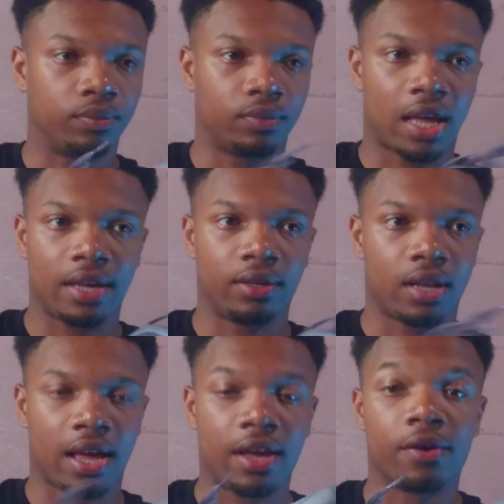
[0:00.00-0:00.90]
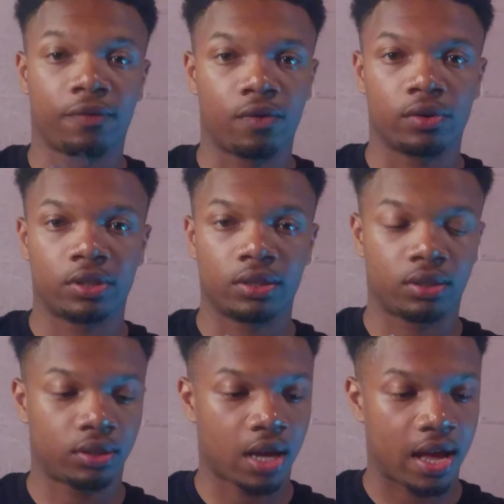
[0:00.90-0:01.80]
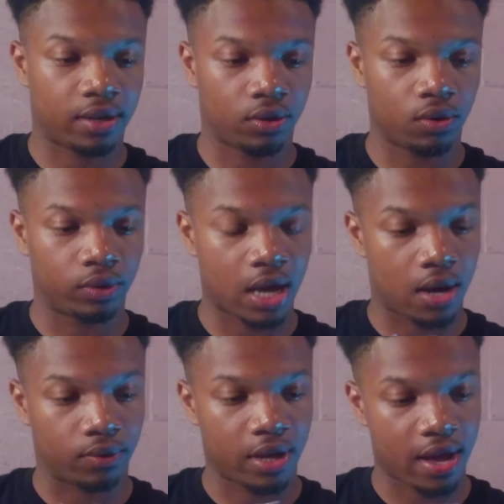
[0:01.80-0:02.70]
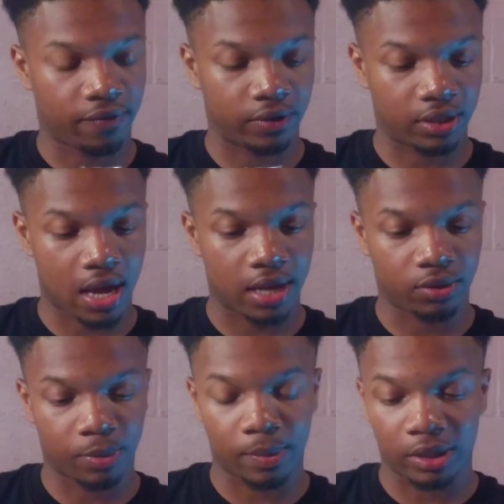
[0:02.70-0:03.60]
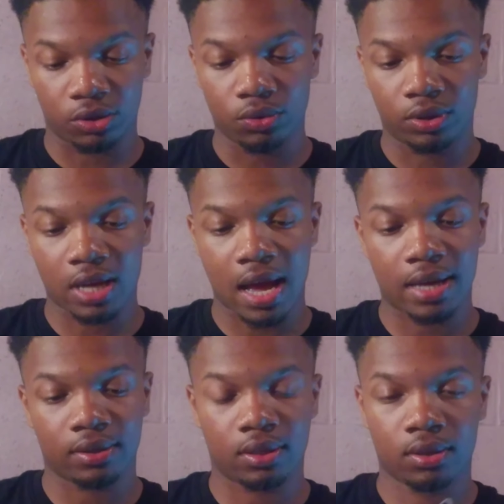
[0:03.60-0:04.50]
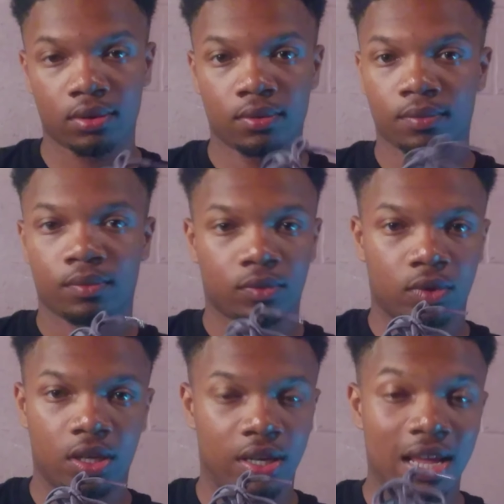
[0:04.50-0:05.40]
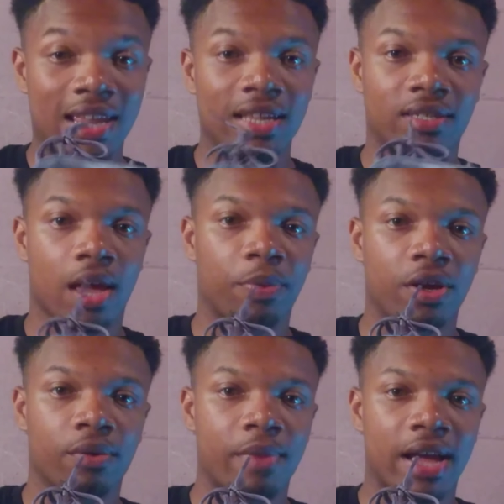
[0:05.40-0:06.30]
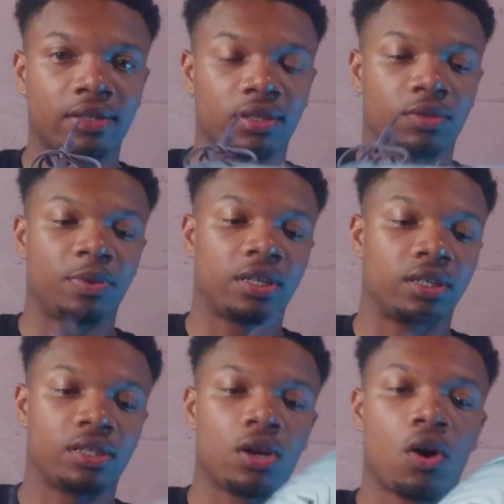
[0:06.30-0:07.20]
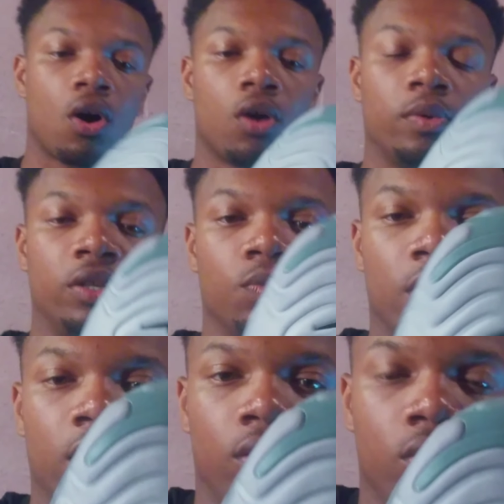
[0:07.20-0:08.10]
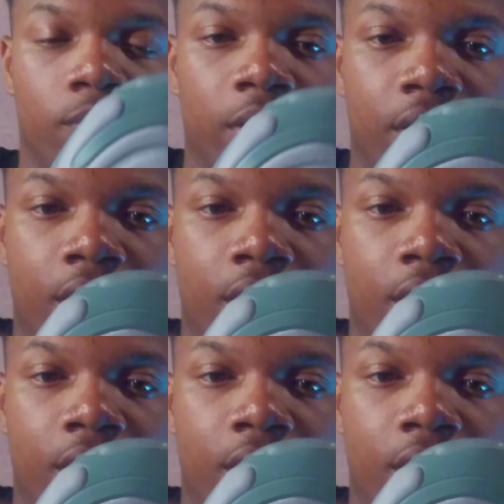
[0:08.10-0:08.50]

like Air Forces. I have to go down half a size. But my true size in any type of Air Maxes, because they always run a little bit